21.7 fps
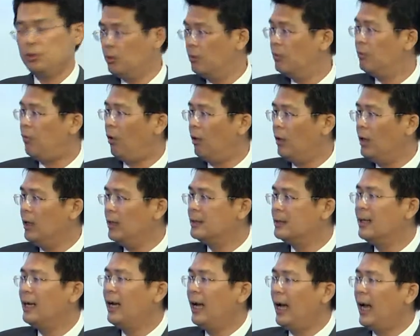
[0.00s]
for
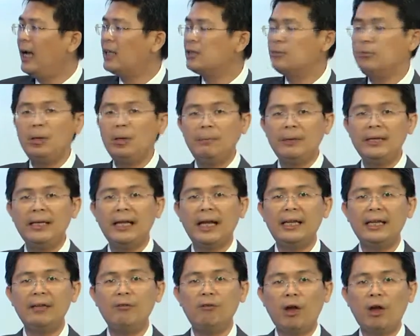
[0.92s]
us as we have been
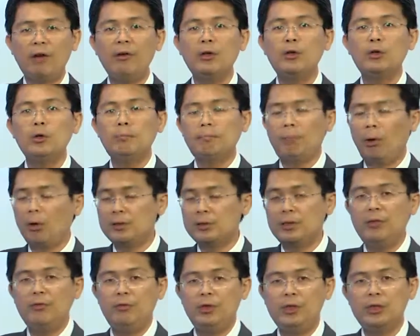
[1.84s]
getting very good
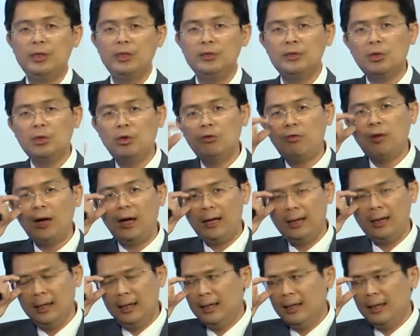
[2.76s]
positive returns so far.